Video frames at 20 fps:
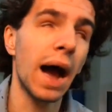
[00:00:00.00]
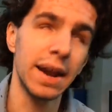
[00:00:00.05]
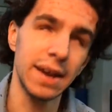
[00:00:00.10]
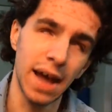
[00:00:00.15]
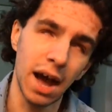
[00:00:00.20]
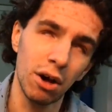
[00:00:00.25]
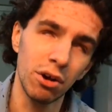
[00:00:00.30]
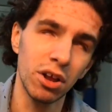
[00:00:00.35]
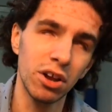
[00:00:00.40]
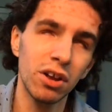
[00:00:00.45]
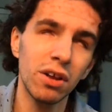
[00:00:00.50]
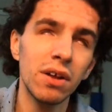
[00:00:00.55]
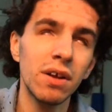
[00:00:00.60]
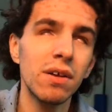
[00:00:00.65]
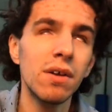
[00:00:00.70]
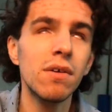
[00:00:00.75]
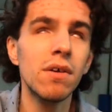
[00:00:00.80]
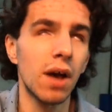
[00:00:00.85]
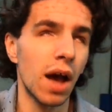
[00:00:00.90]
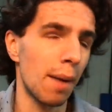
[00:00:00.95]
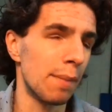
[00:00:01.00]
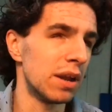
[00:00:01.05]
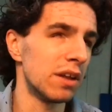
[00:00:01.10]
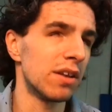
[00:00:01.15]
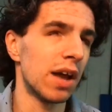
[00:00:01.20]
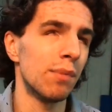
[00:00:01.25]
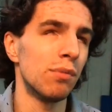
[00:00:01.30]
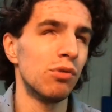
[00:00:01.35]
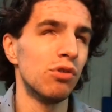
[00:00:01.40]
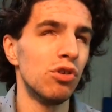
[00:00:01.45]
I doubt it. How
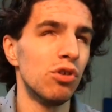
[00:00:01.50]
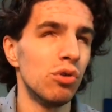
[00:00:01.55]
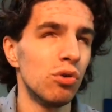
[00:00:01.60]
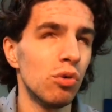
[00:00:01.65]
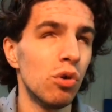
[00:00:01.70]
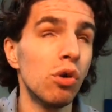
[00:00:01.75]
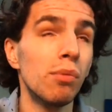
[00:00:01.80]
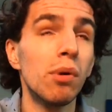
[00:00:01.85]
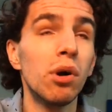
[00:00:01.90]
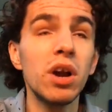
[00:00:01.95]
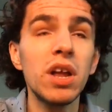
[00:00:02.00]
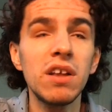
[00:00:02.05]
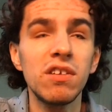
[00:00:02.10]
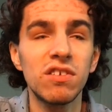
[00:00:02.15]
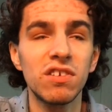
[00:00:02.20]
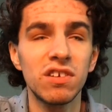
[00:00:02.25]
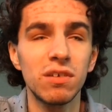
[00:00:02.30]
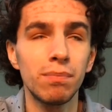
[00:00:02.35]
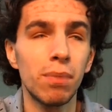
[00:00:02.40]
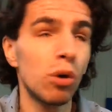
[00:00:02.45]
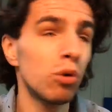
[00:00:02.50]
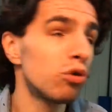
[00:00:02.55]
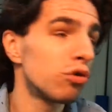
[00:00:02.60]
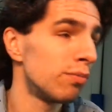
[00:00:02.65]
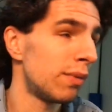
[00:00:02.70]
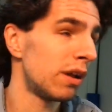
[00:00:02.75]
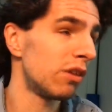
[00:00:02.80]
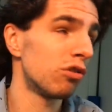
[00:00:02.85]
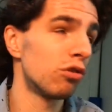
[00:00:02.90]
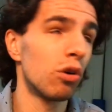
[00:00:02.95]
many times do you Uber Eats,
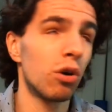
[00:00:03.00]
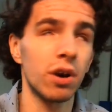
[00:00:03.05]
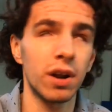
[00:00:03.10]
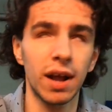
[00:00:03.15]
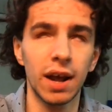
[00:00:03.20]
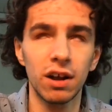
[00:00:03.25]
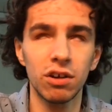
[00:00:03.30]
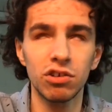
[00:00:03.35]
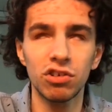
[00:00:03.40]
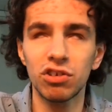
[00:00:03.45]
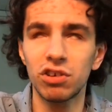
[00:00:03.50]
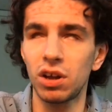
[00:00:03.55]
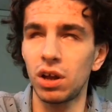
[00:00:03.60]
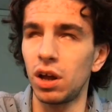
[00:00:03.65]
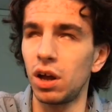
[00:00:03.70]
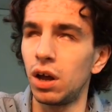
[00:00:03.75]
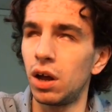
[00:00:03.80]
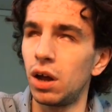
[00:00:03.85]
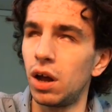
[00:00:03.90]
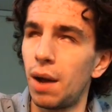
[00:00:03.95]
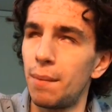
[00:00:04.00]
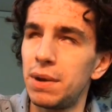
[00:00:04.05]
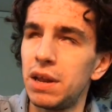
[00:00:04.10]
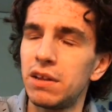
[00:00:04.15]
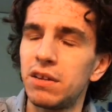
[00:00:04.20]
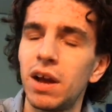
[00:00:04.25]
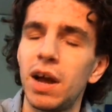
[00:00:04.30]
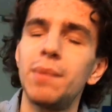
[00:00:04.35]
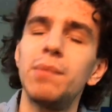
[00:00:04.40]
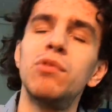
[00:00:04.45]
Postmates, DoorDash? Uh, how
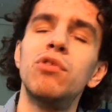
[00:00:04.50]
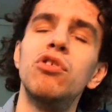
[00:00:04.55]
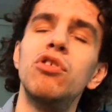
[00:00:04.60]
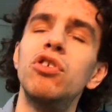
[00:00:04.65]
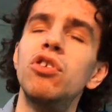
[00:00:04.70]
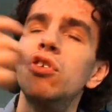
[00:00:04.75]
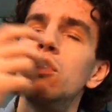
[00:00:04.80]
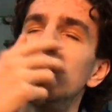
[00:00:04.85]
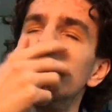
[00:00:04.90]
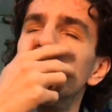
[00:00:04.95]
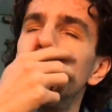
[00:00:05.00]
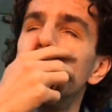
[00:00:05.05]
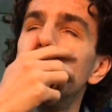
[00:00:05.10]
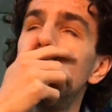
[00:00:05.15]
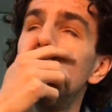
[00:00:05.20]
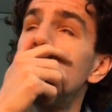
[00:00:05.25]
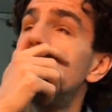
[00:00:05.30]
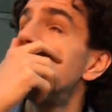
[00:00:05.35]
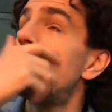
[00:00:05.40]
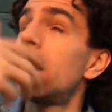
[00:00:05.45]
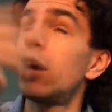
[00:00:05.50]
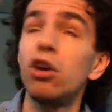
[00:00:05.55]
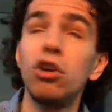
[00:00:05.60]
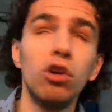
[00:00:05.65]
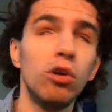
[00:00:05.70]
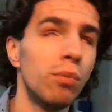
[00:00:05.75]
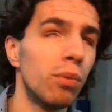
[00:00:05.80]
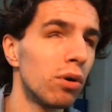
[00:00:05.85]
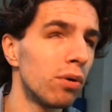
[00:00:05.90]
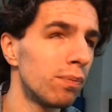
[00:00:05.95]
many times do you take
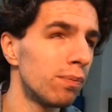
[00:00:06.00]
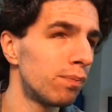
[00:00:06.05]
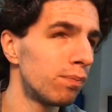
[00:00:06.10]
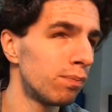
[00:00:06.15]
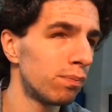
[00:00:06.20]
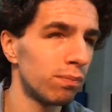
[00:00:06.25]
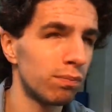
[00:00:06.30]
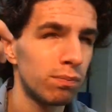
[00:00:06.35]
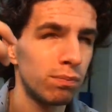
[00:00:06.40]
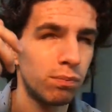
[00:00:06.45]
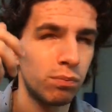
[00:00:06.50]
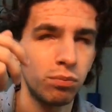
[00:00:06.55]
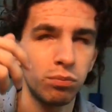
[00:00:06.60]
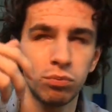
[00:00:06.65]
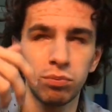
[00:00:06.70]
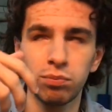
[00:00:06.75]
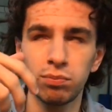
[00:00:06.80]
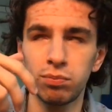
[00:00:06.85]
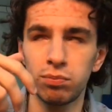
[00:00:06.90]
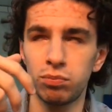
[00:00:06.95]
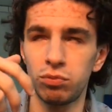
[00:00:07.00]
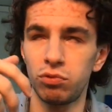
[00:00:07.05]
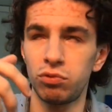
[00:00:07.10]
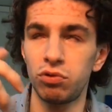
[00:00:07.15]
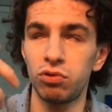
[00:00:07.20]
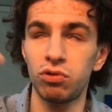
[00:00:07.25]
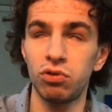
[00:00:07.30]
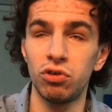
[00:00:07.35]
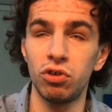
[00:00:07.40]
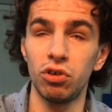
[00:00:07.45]
an Uber
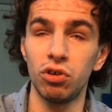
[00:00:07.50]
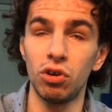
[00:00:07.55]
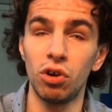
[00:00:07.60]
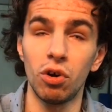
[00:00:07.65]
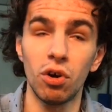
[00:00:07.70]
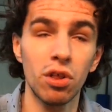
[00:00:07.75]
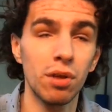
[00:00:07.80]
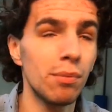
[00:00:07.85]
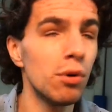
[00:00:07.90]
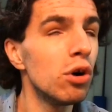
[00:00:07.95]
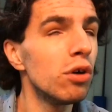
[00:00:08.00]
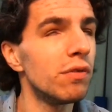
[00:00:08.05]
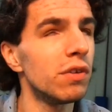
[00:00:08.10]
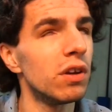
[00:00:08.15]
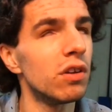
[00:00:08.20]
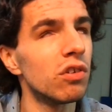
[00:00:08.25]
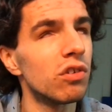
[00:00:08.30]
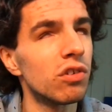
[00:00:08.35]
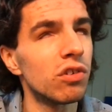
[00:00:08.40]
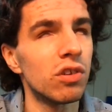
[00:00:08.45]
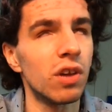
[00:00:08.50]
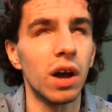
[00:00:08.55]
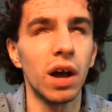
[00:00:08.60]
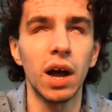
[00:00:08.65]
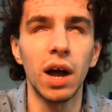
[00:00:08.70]
to go to the movies.